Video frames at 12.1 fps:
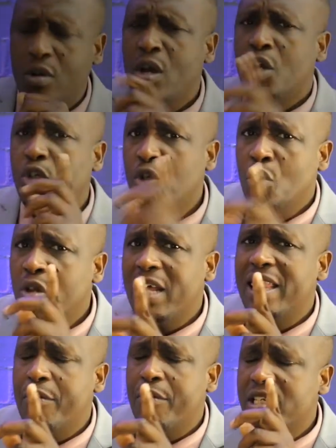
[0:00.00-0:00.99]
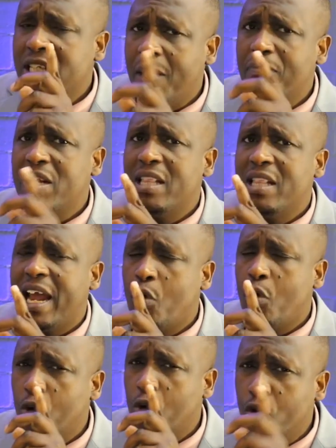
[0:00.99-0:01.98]
You know that there is something that I
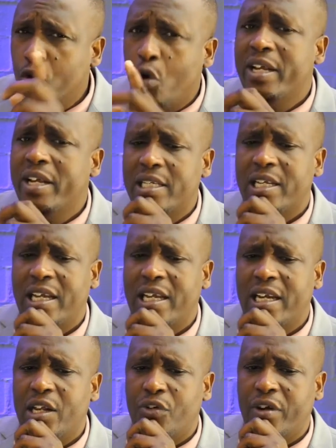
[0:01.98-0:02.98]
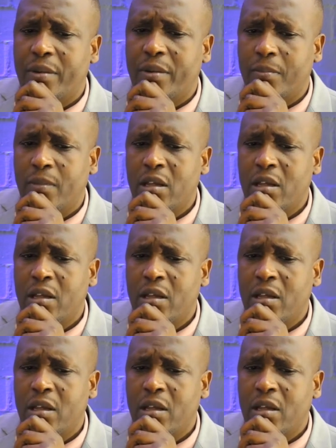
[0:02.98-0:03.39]
call noise in a dream.